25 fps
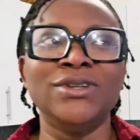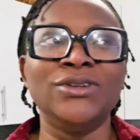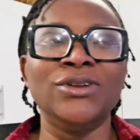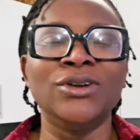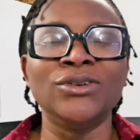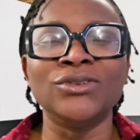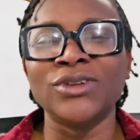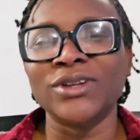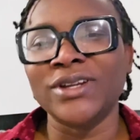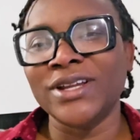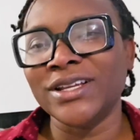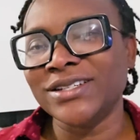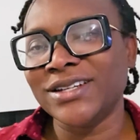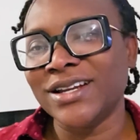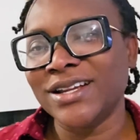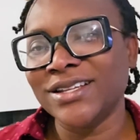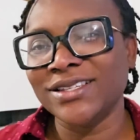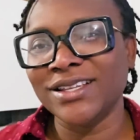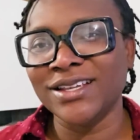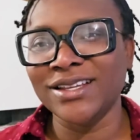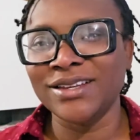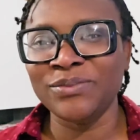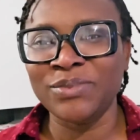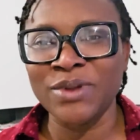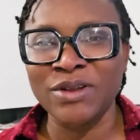doctor in Nigeria is
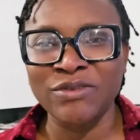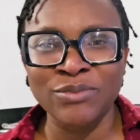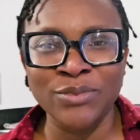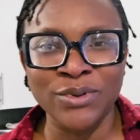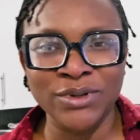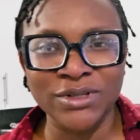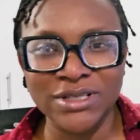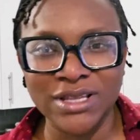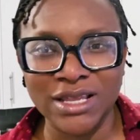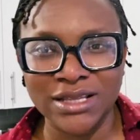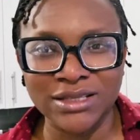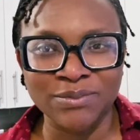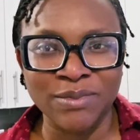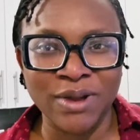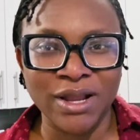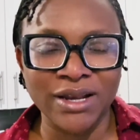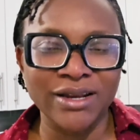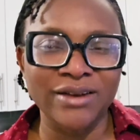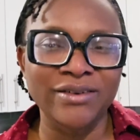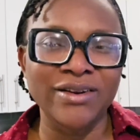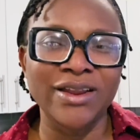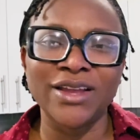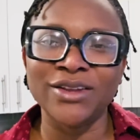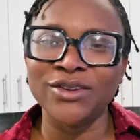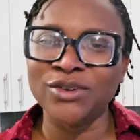saying everybody gets
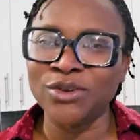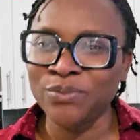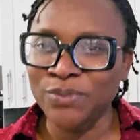malaria,